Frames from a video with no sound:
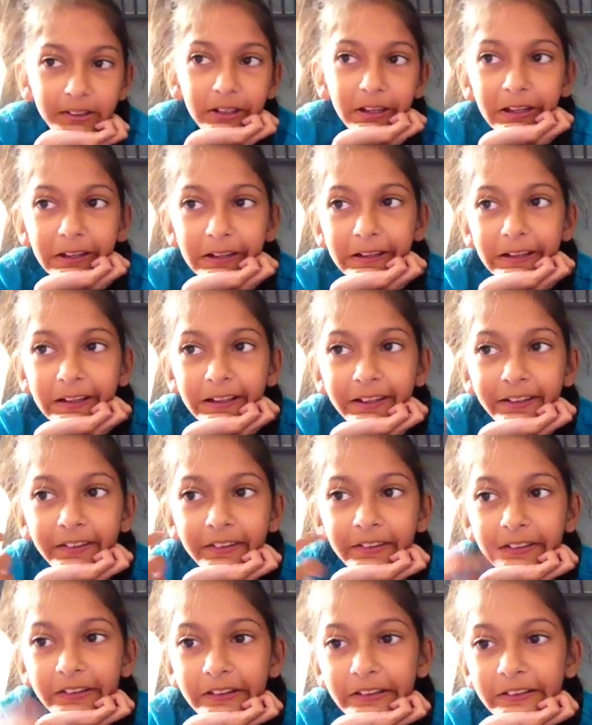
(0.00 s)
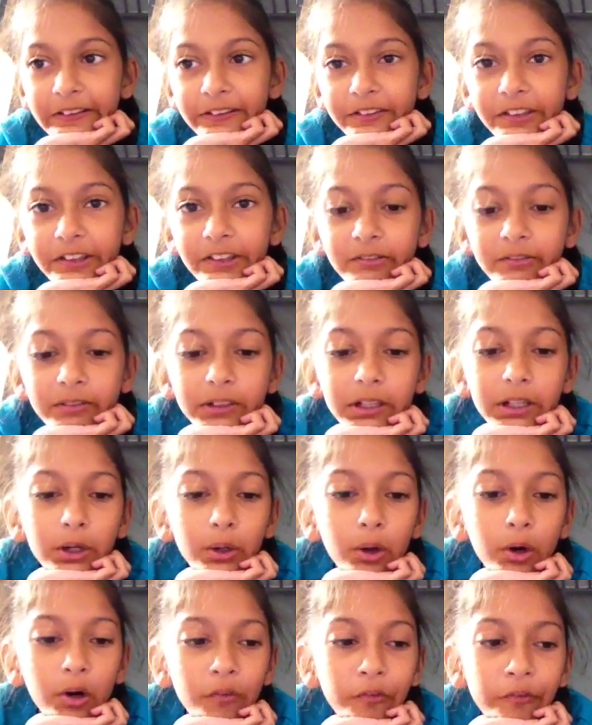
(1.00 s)
And then I was really
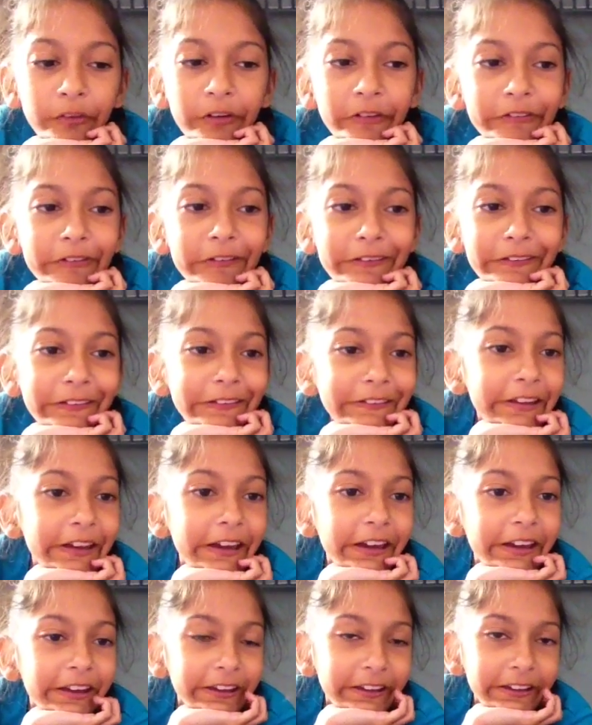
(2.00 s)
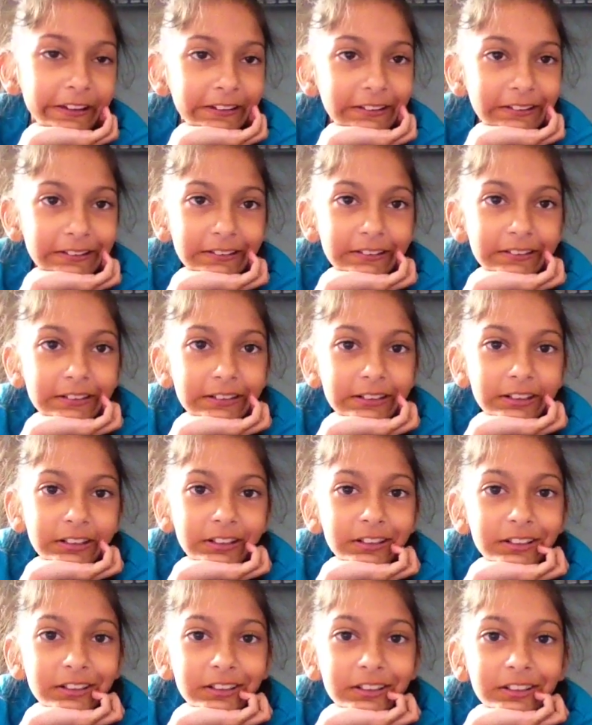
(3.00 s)
hot for the rest of the day. And
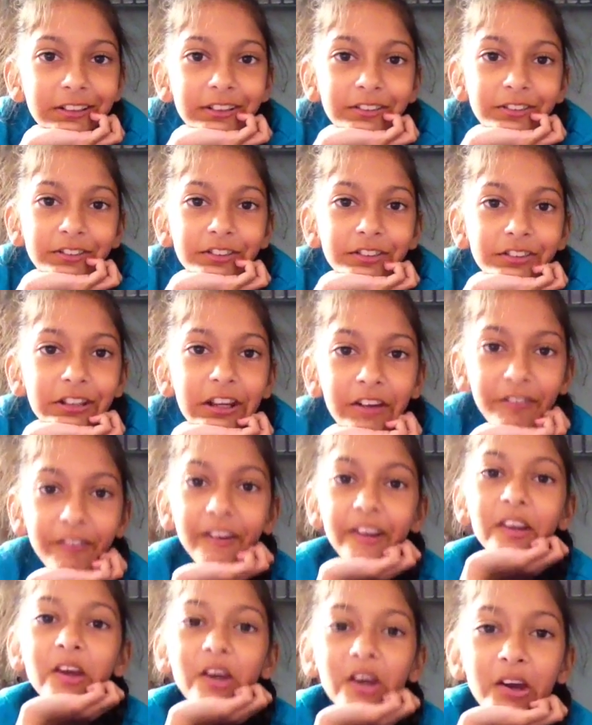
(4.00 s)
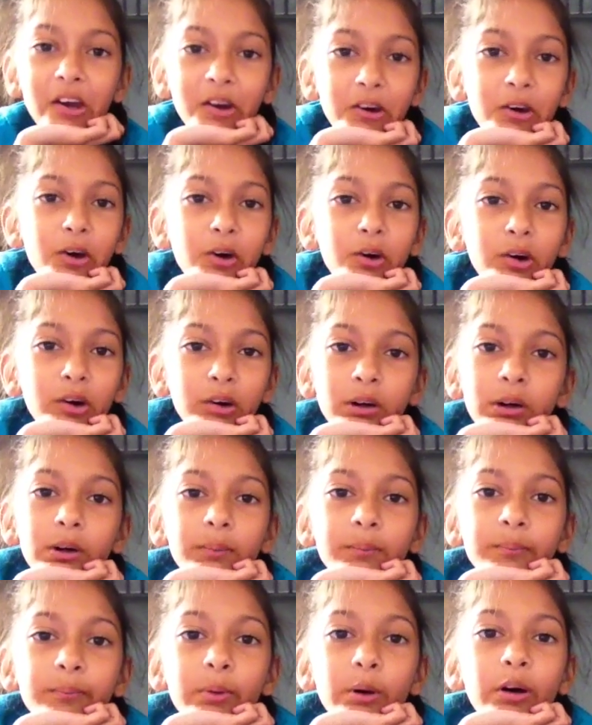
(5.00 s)
I was just like really hot
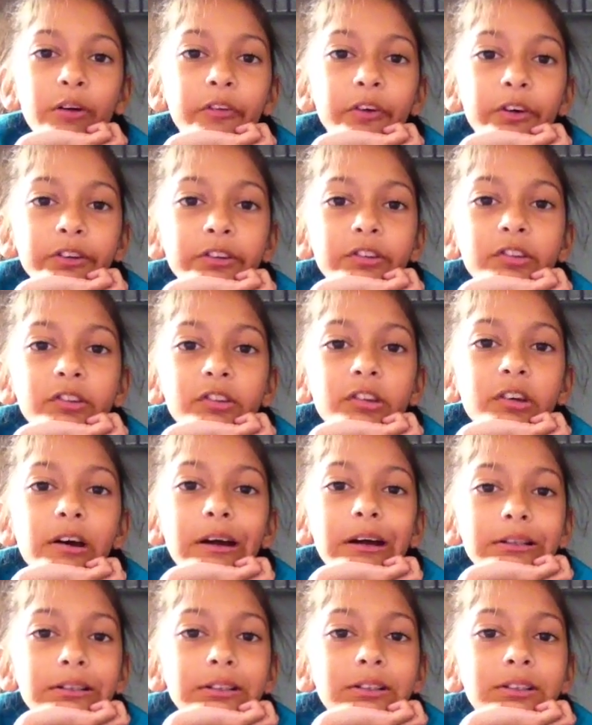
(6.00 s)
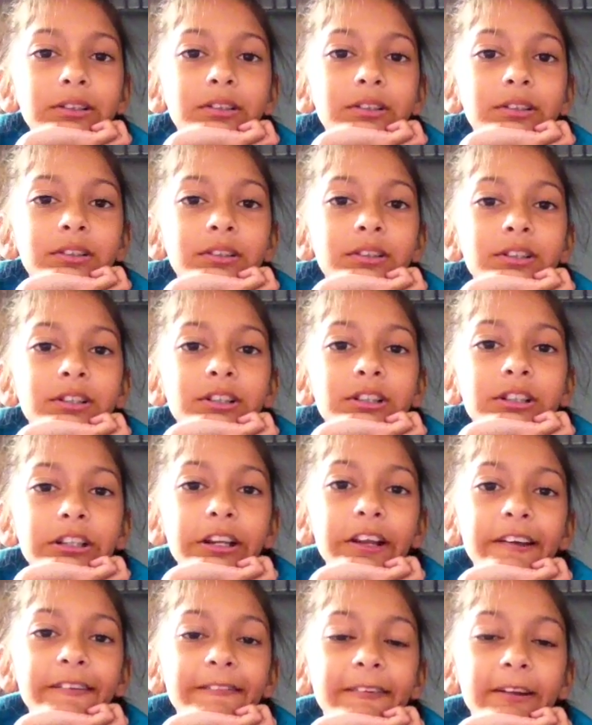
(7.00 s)
and bothered. So I
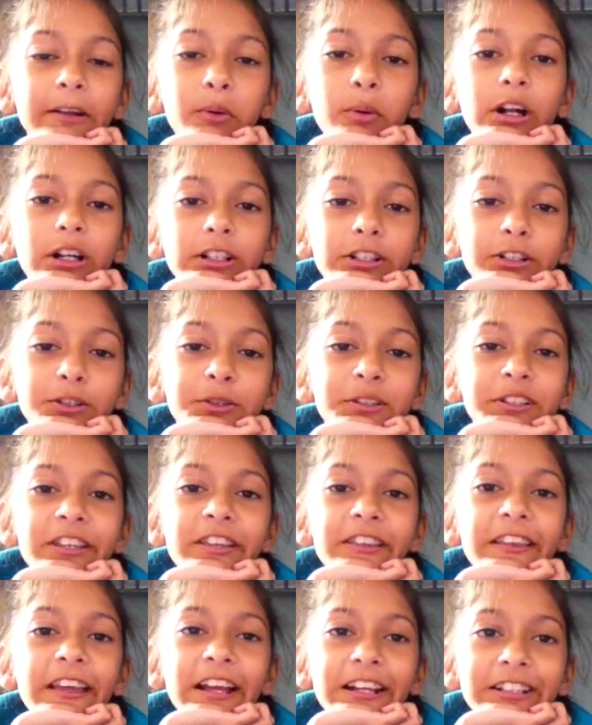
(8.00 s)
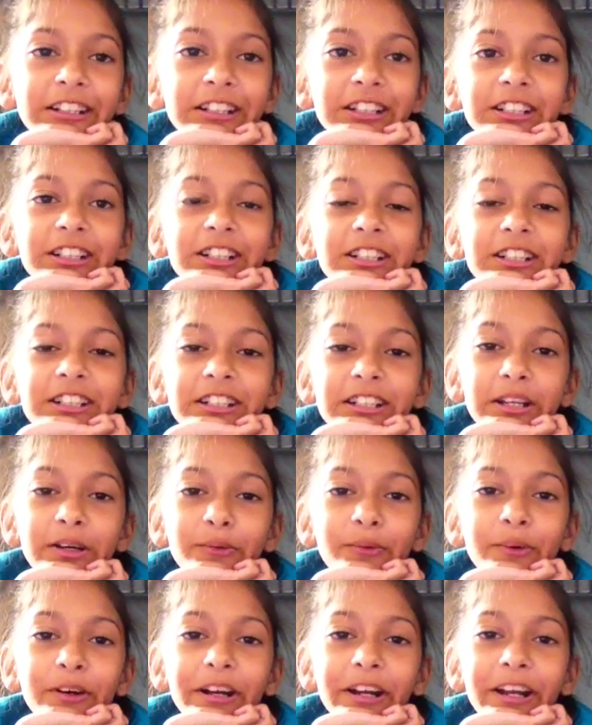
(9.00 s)
didn't really want to do anything. And
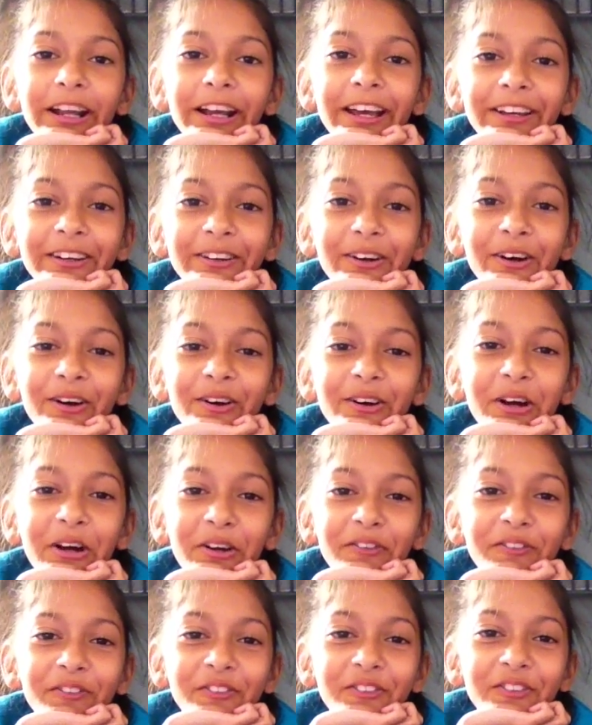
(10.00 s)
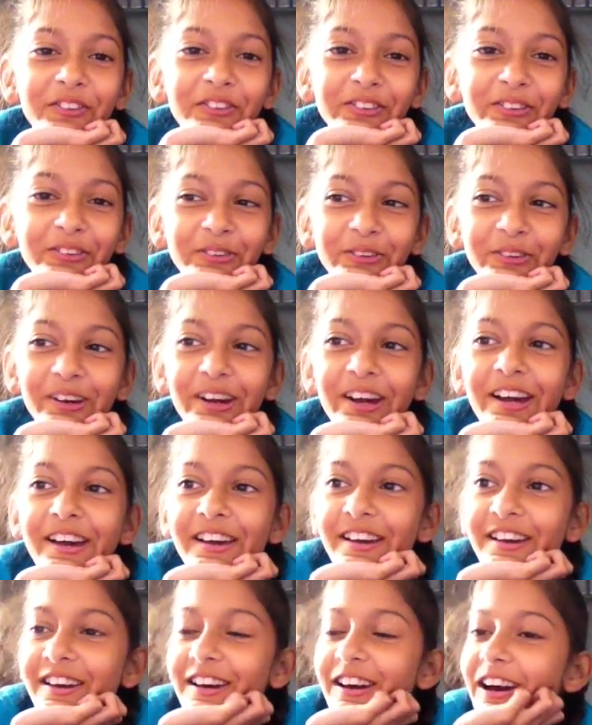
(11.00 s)
then when I got home from school,
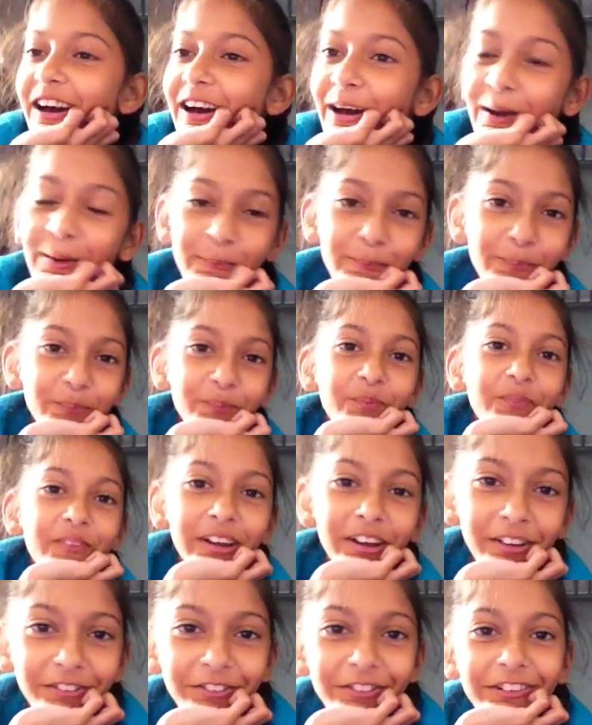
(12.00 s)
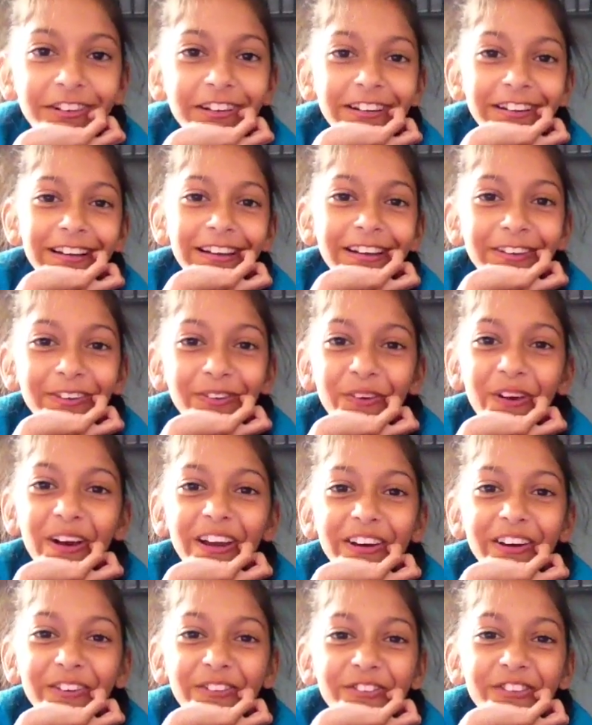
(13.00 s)
I realized that my
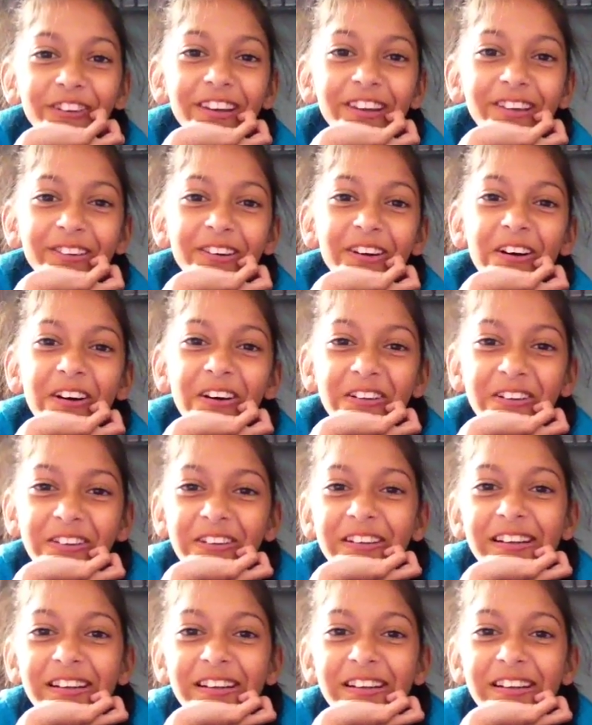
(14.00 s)
hair was really hot.